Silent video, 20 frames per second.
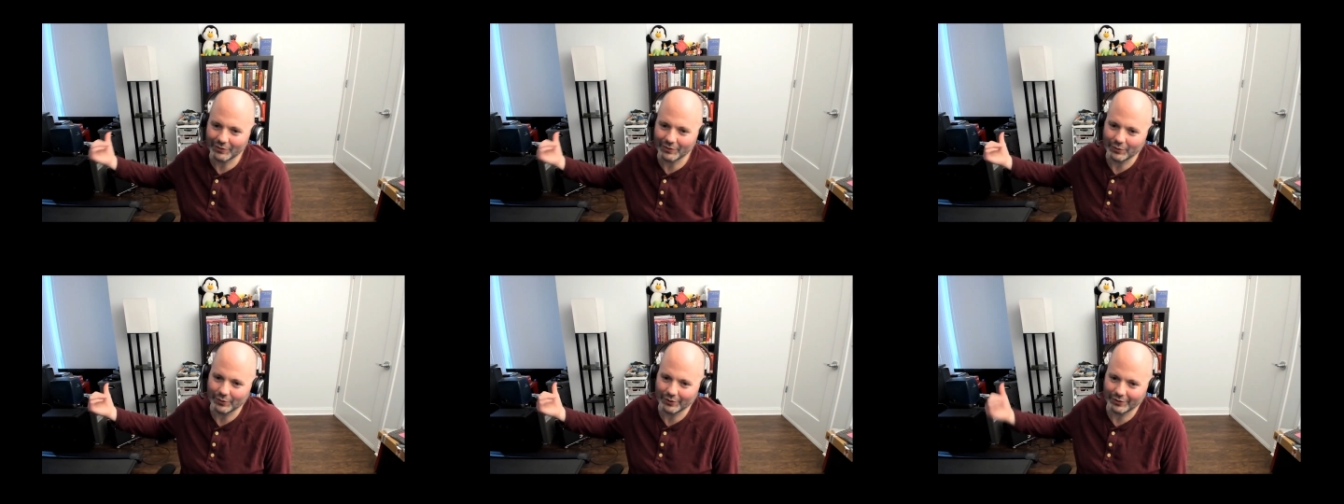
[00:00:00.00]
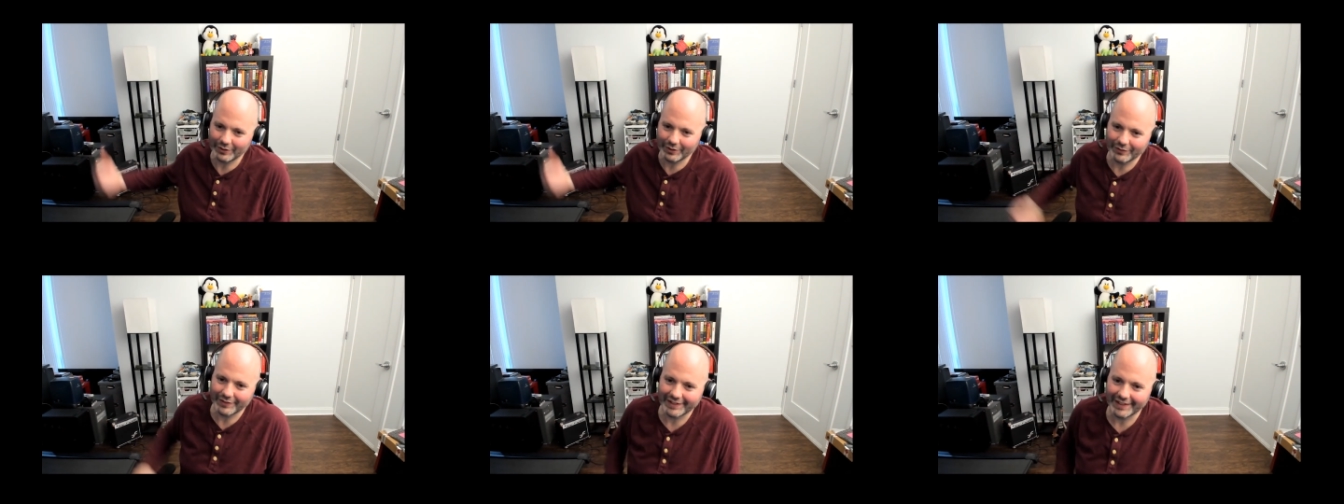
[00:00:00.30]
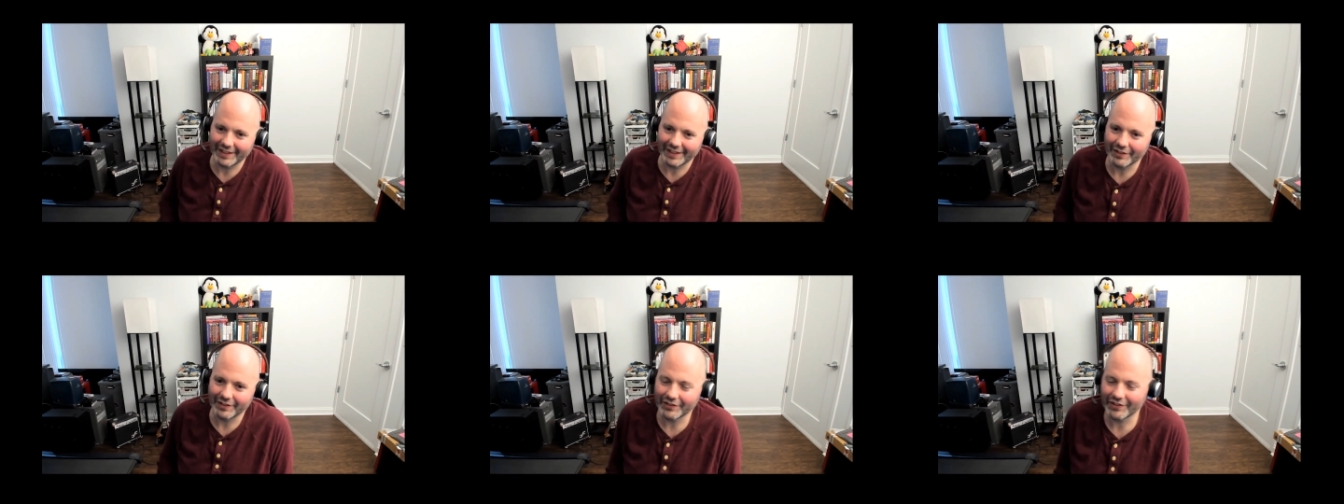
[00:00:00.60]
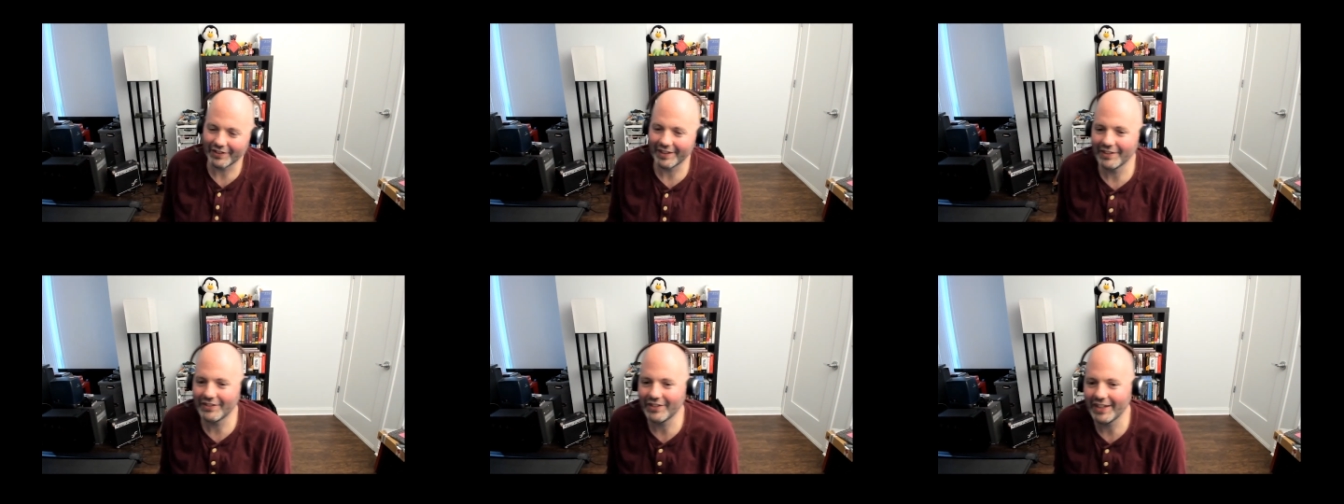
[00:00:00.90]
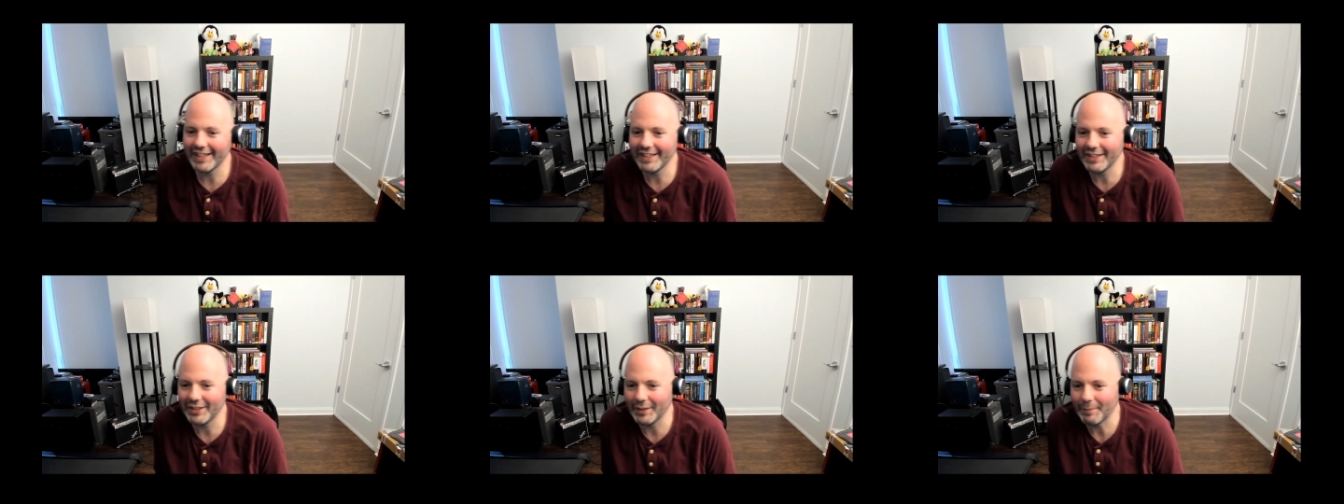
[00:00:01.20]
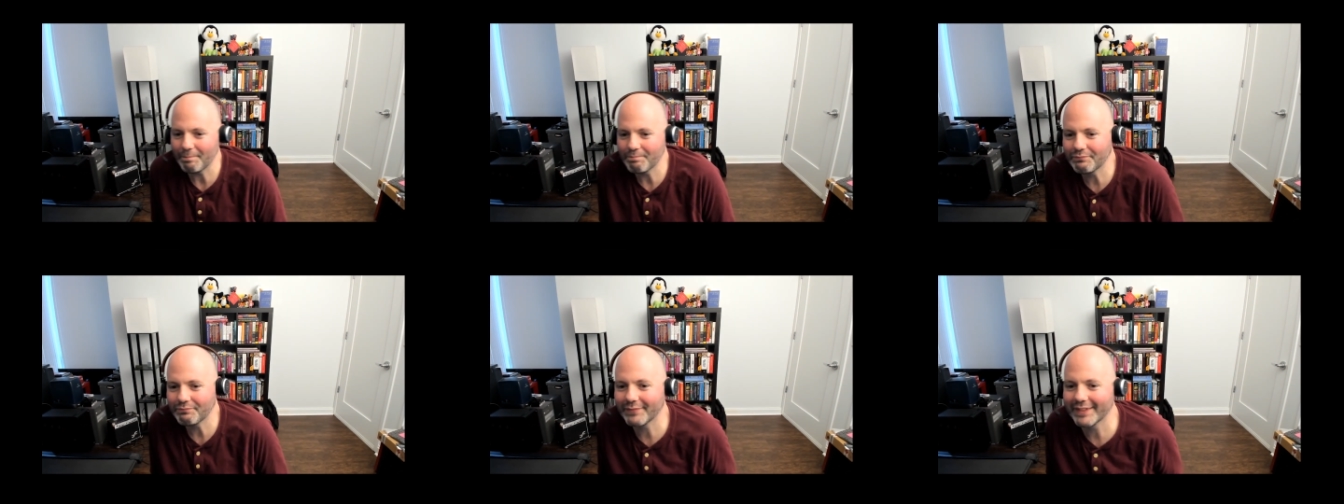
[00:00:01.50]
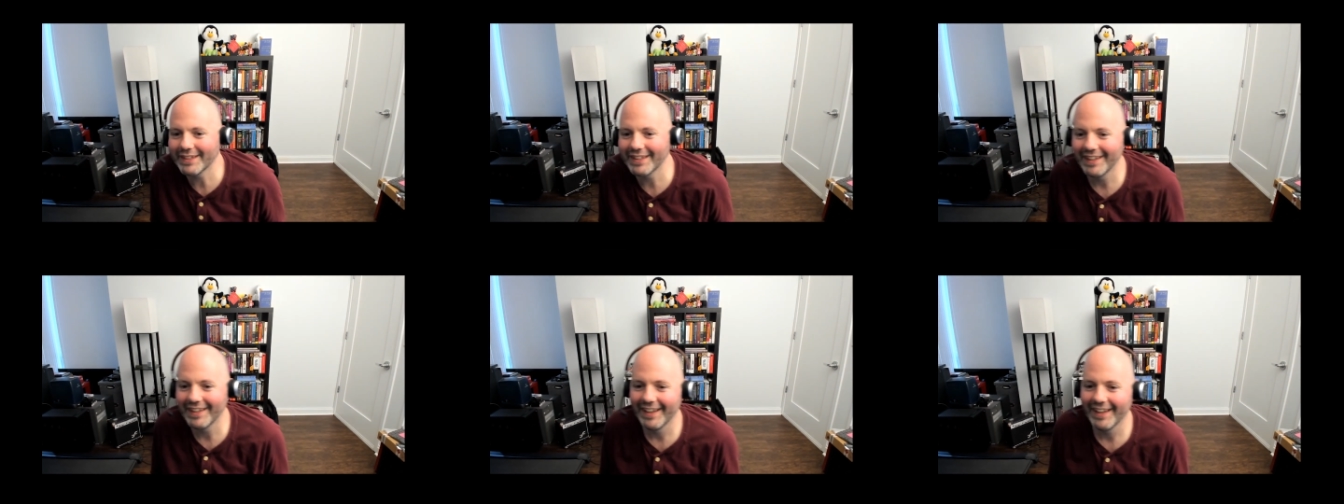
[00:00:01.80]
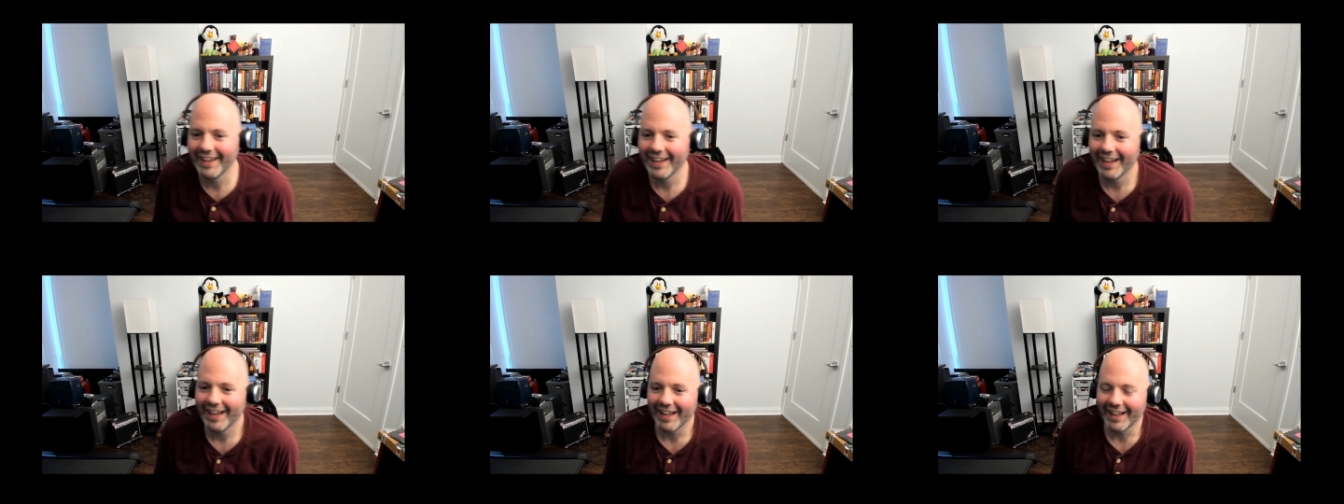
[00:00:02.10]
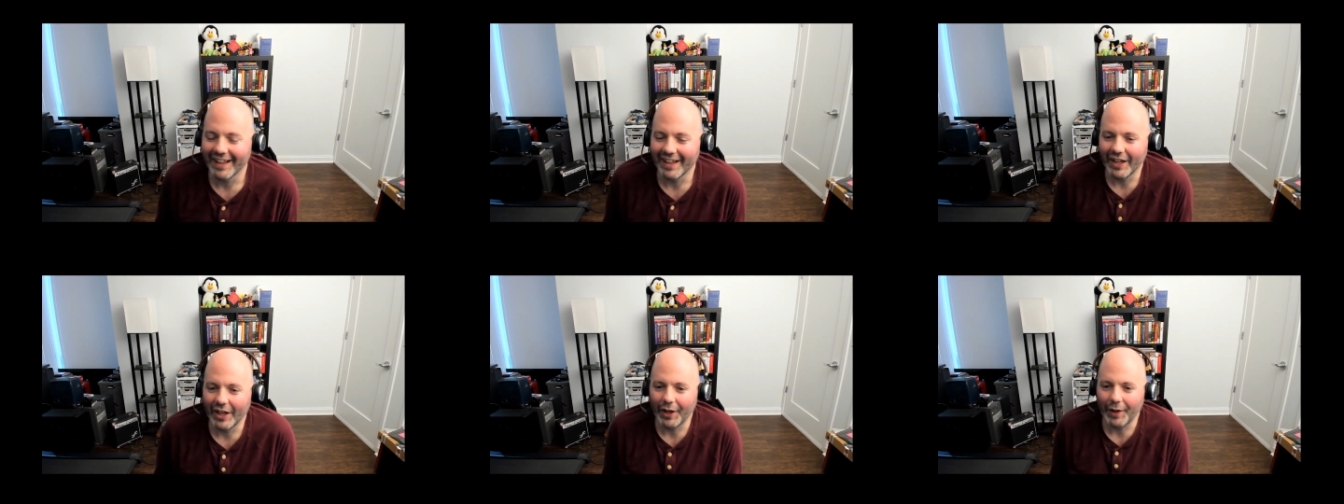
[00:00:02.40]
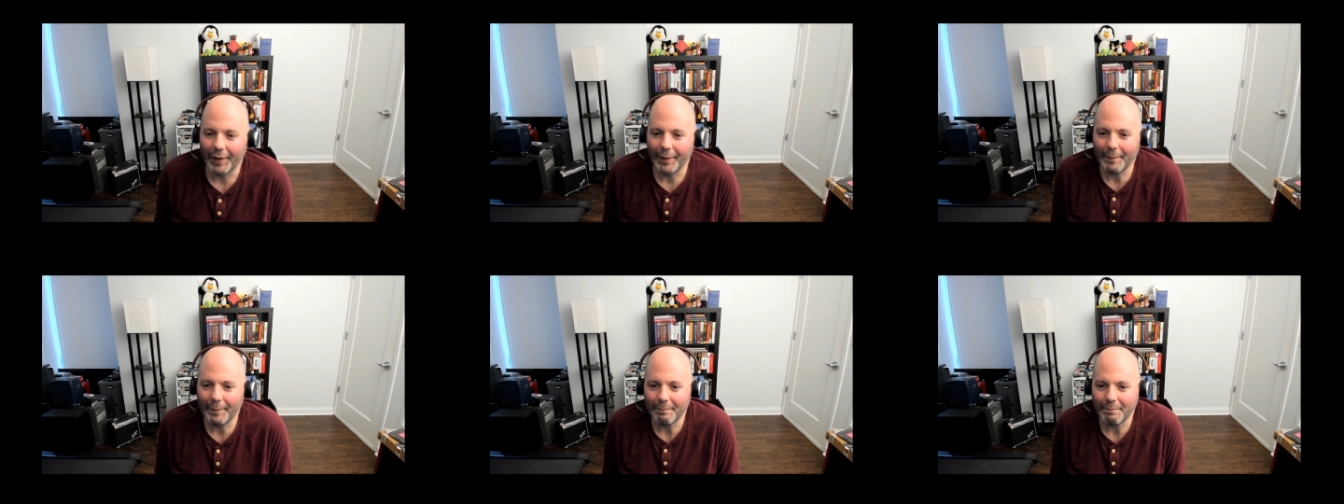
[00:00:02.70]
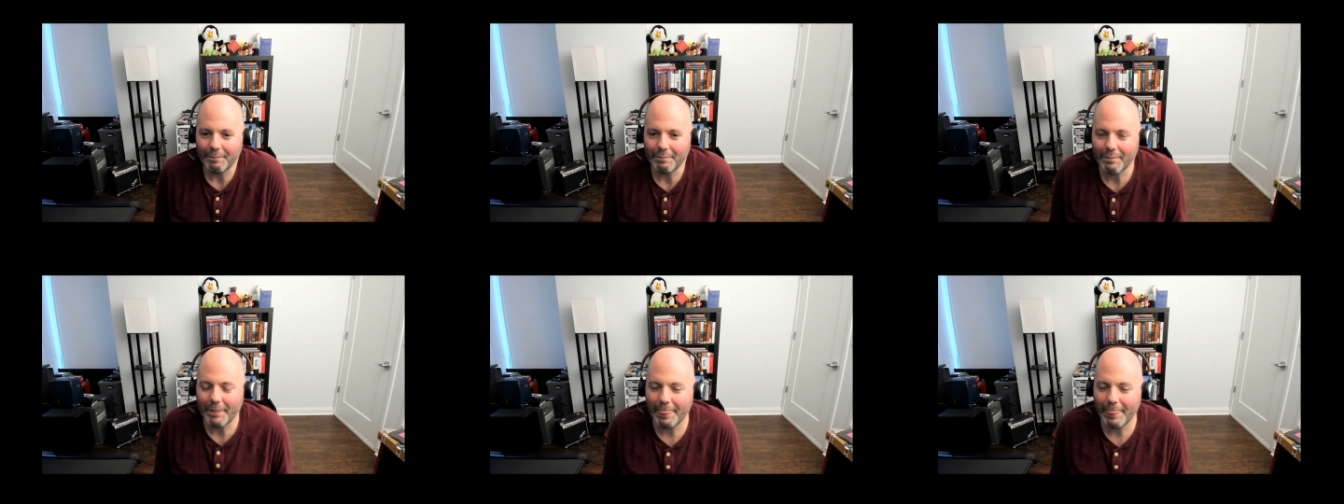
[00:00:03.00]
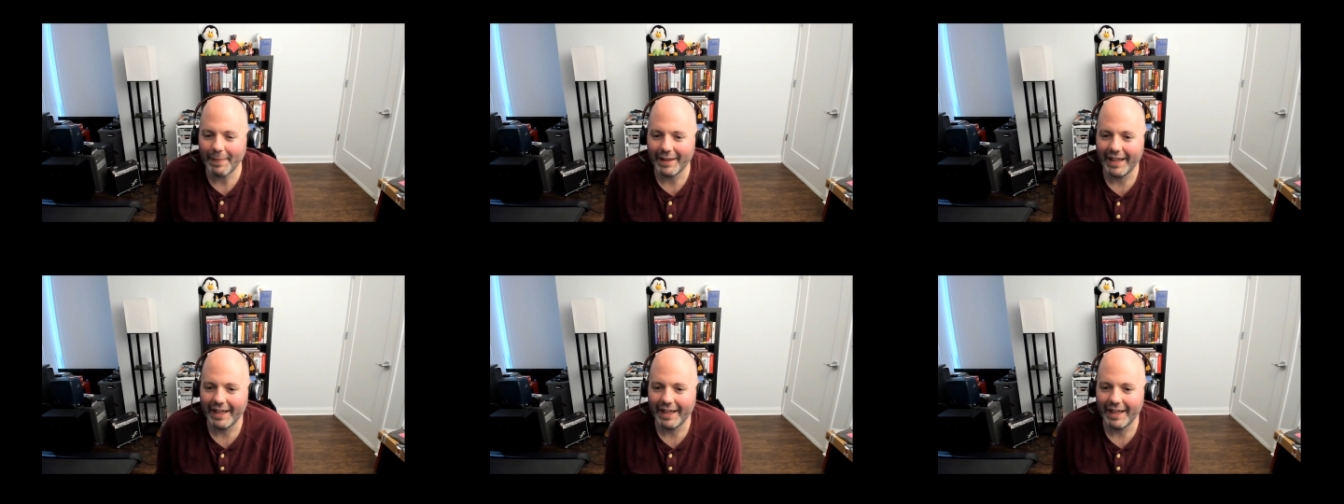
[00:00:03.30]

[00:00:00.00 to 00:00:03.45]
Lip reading: the corner over there is an Itanium. I